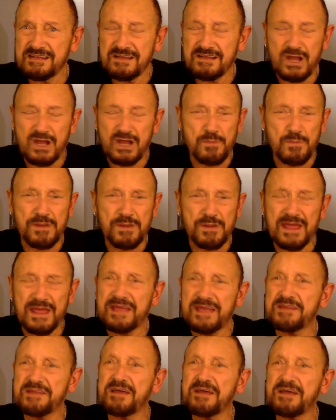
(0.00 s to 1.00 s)

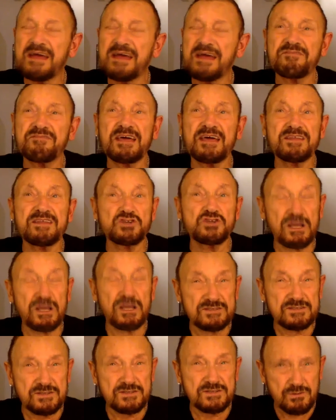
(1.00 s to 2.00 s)
Copenhagen. I haven't had a
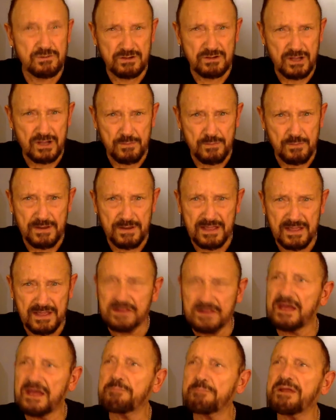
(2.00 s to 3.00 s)
chance to look at
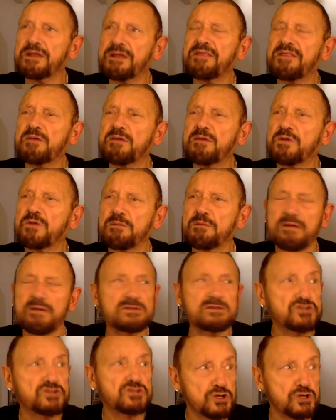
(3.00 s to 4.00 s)
Copenhagen yet, but I think what I'm
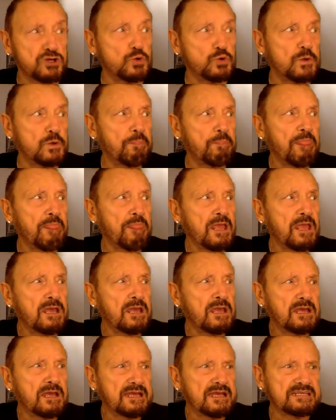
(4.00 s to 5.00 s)
going to do
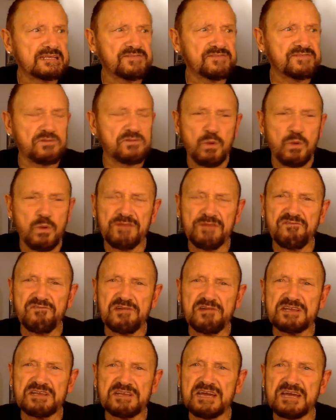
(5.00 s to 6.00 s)
is, for the
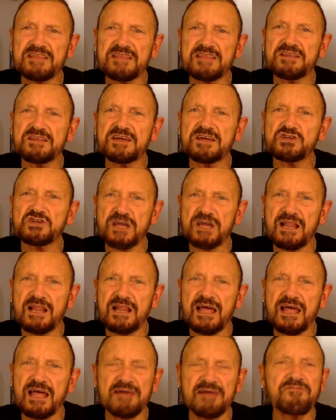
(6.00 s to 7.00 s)
1-3 days that I shall
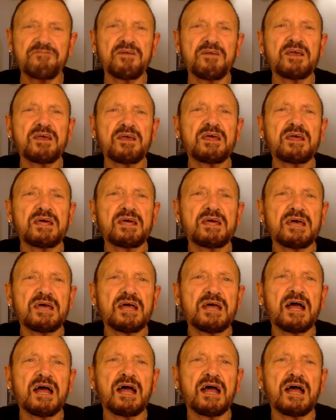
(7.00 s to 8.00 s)
have,
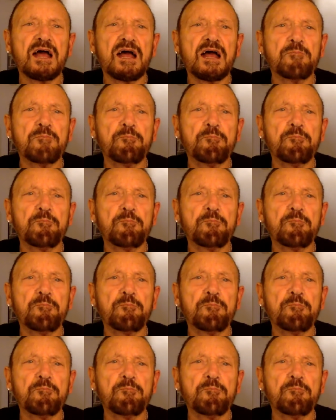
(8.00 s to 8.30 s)
I